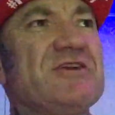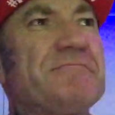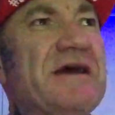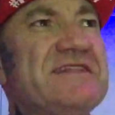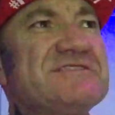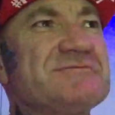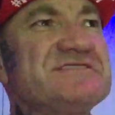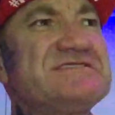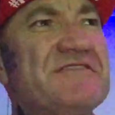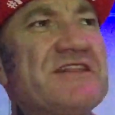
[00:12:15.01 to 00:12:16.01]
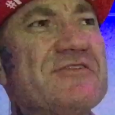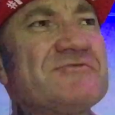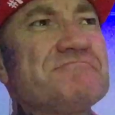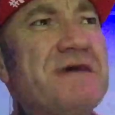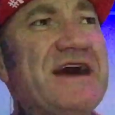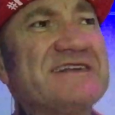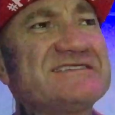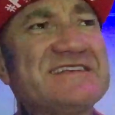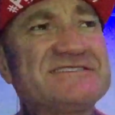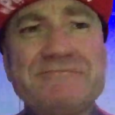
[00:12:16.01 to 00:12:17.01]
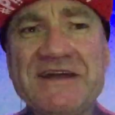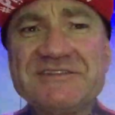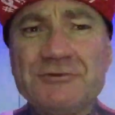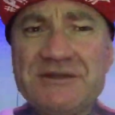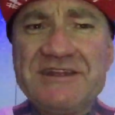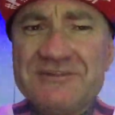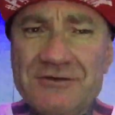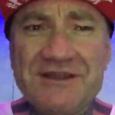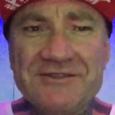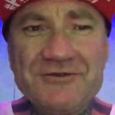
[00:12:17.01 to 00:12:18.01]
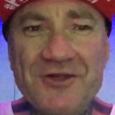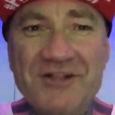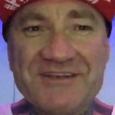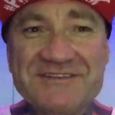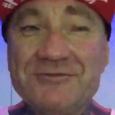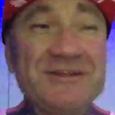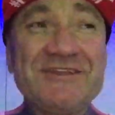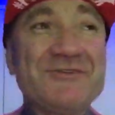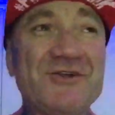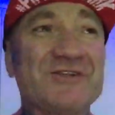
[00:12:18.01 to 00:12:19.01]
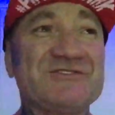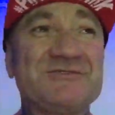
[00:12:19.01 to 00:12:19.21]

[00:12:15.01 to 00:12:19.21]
I paid this one $700, so that's about $22.